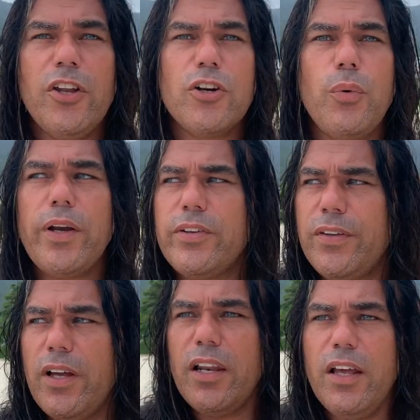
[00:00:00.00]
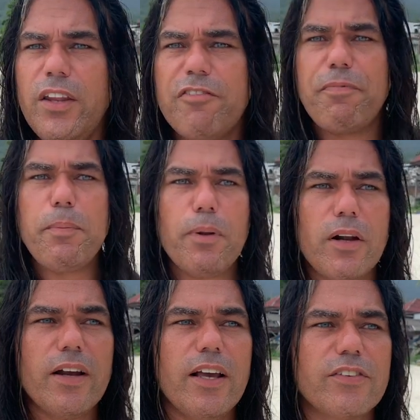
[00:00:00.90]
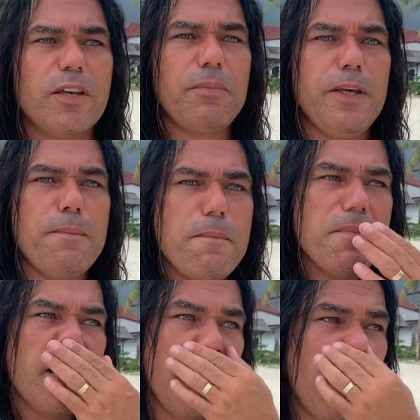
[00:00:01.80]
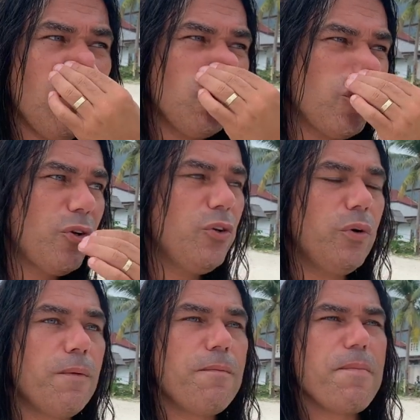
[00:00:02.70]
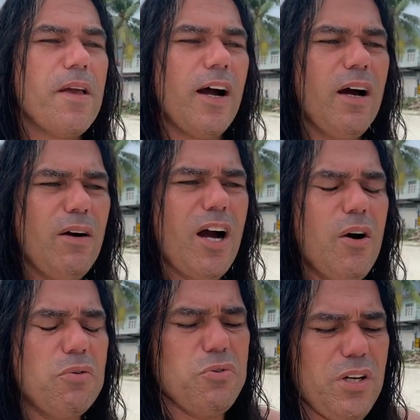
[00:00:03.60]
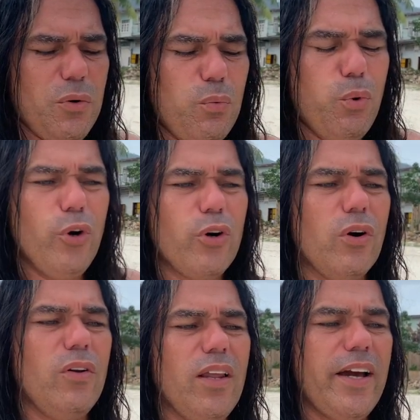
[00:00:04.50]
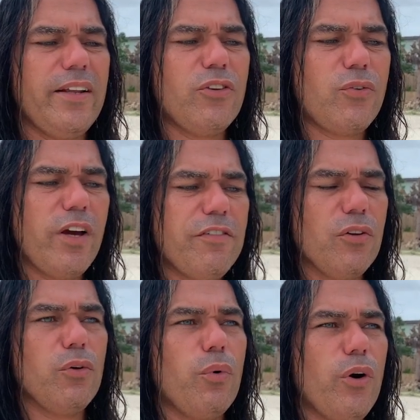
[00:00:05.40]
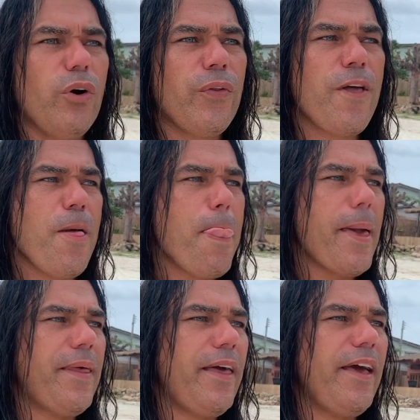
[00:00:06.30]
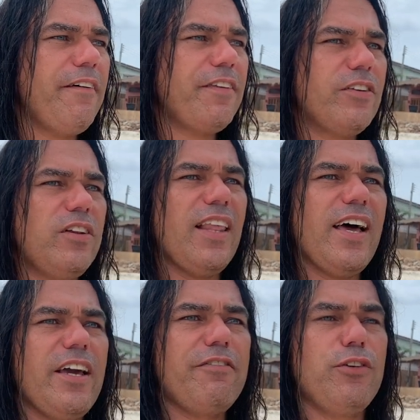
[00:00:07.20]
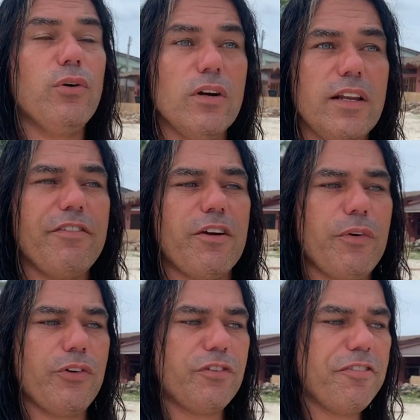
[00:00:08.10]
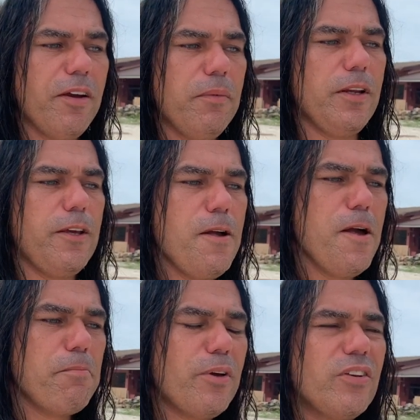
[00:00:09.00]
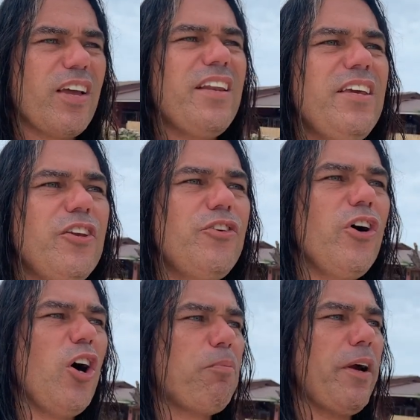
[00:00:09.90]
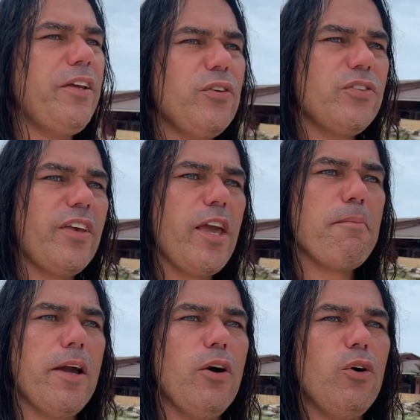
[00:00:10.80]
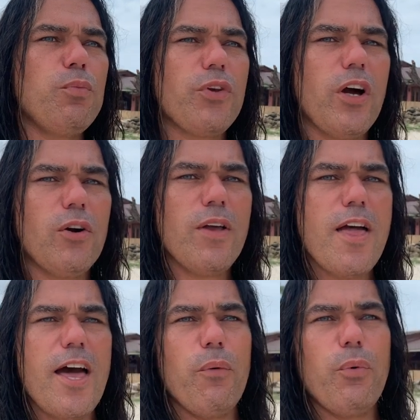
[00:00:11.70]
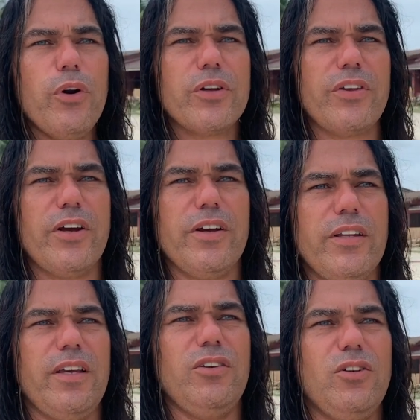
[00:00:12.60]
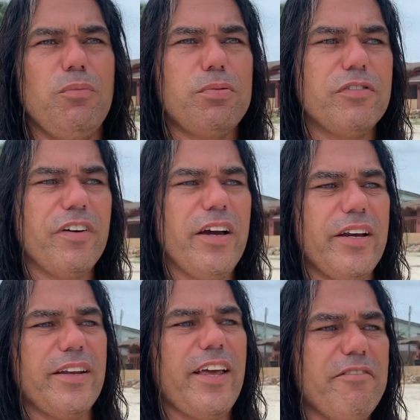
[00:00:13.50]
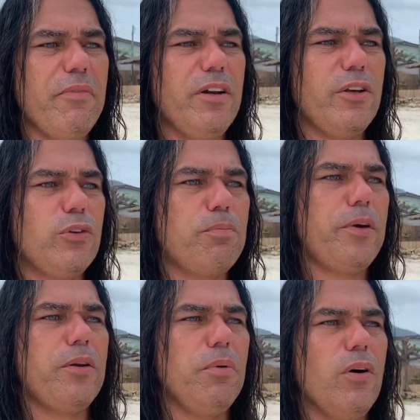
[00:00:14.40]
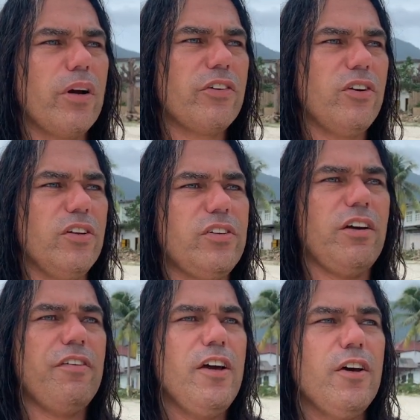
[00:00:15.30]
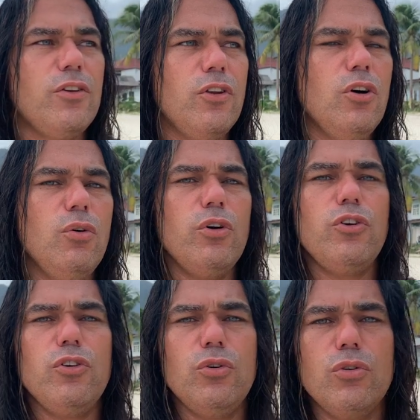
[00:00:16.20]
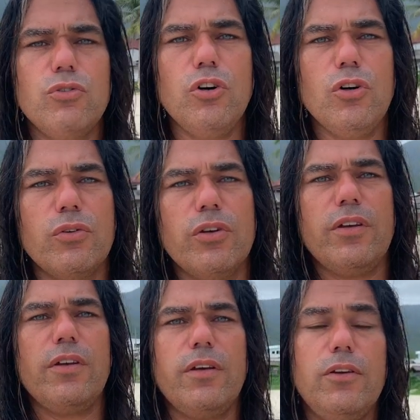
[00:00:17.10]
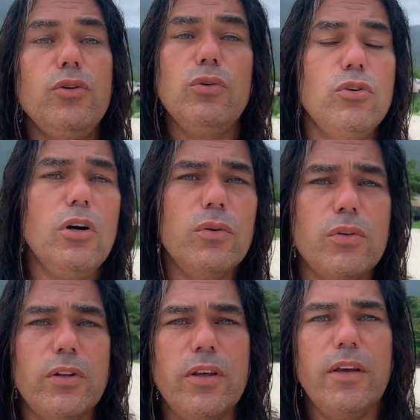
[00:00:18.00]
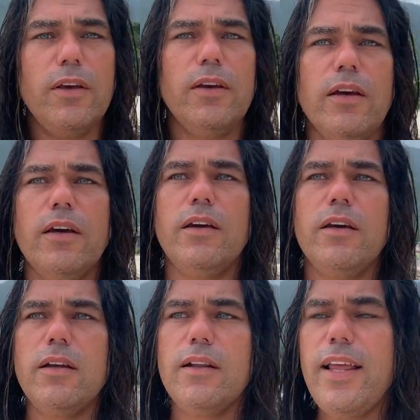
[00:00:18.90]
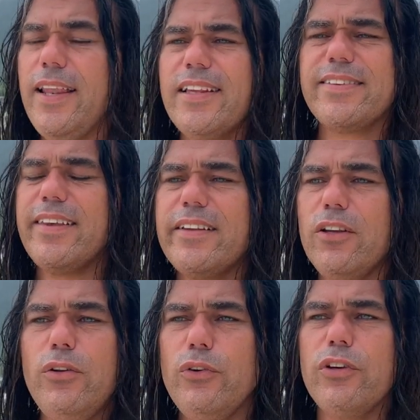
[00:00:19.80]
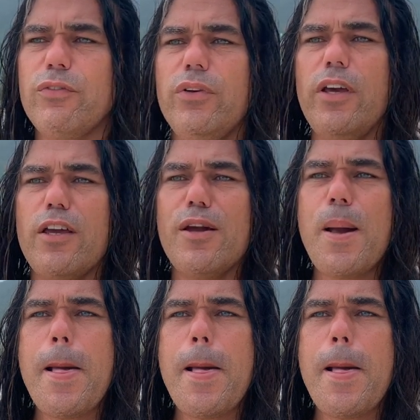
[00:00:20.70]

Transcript: question a lot of people are asking me, how do you do it? How, how could I work online, travel the world, and have this life you're living with your family? Because I need a job. I need to stay in my hometown and work there and, and you know, provide and have money to pay the mortgage and all that stuff. No, you don't. You don't. Let, let's take the news of today.